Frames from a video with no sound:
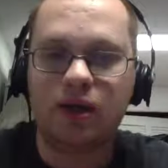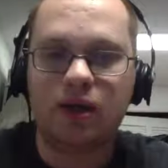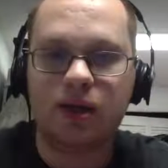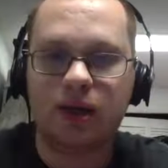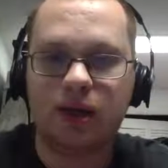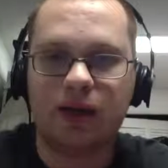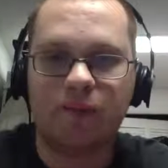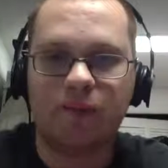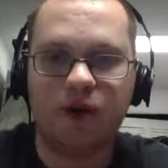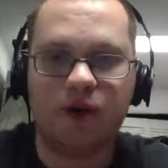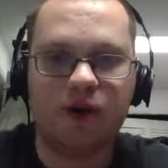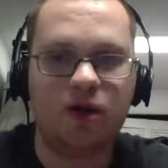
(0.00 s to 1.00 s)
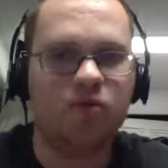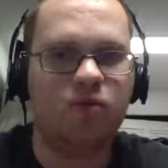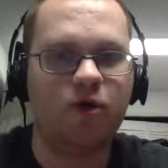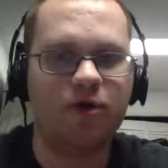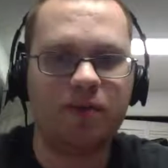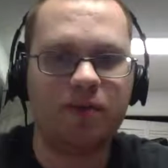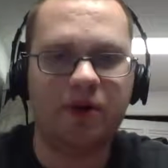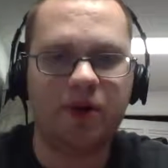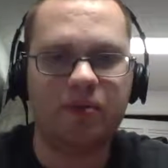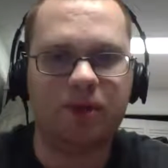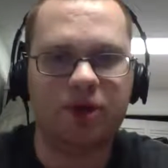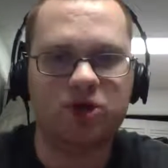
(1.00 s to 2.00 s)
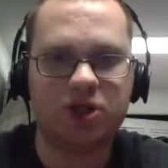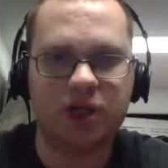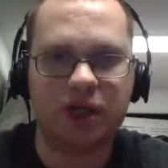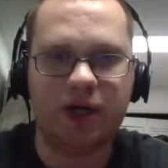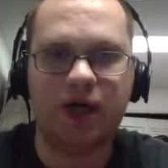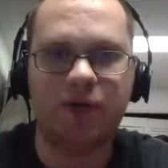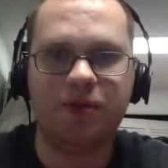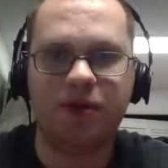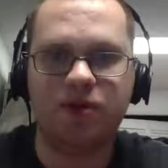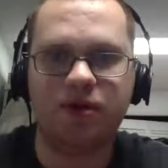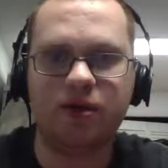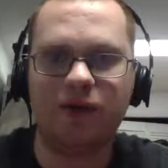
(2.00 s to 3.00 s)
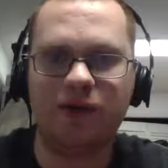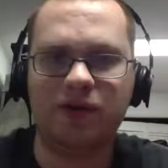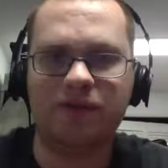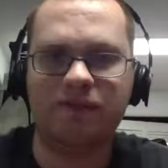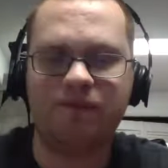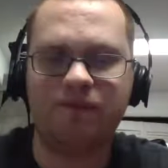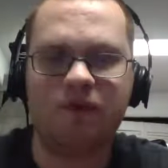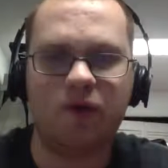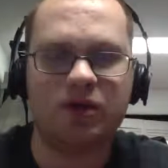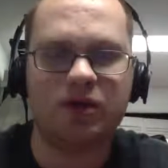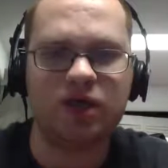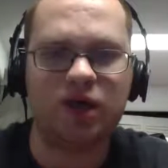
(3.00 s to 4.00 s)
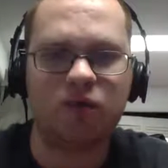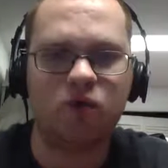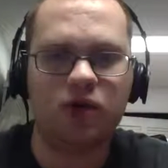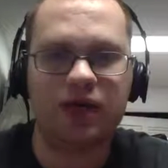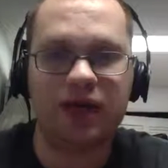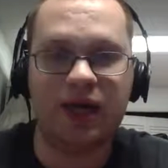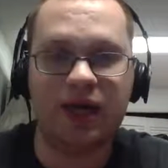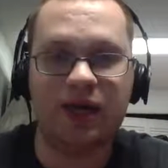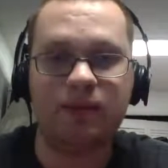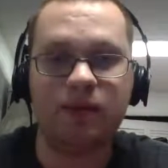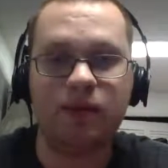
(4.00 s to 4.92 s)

They're going to look more at the bigger picture here. I don't think they're going to really focus on one game.